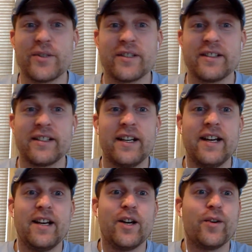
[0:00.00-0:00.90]
And
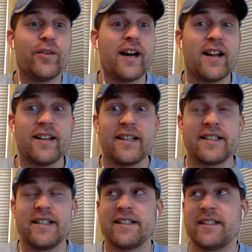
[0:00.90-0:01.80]
over the holiday
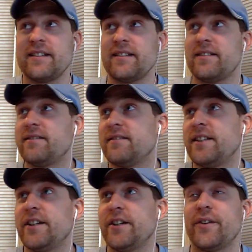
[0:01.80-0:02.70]
season,
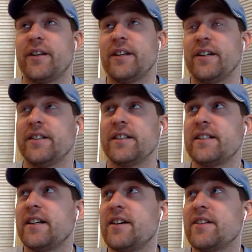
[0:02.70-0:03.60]
you know, the illness in
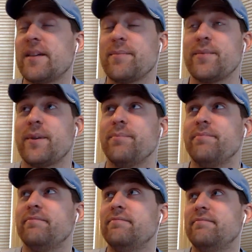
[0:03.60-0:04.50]
our house,
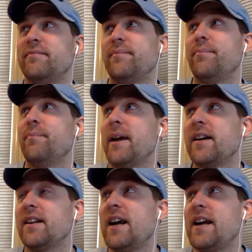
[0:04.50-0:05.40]
I'm making
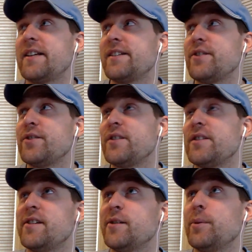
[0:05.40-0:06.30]
a lot of excuses
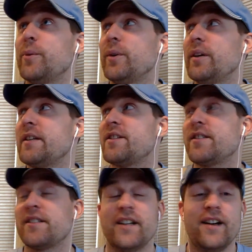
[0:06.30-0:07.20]
here, but really it's
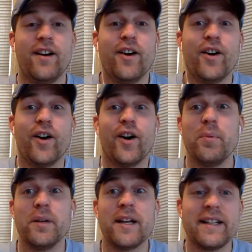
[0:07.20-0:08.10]
just all
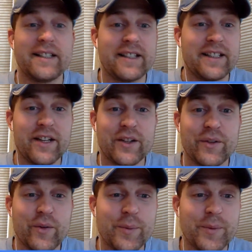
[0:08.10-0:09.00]
blending together
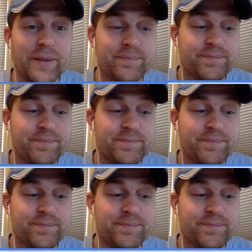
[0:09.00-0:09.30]
for me.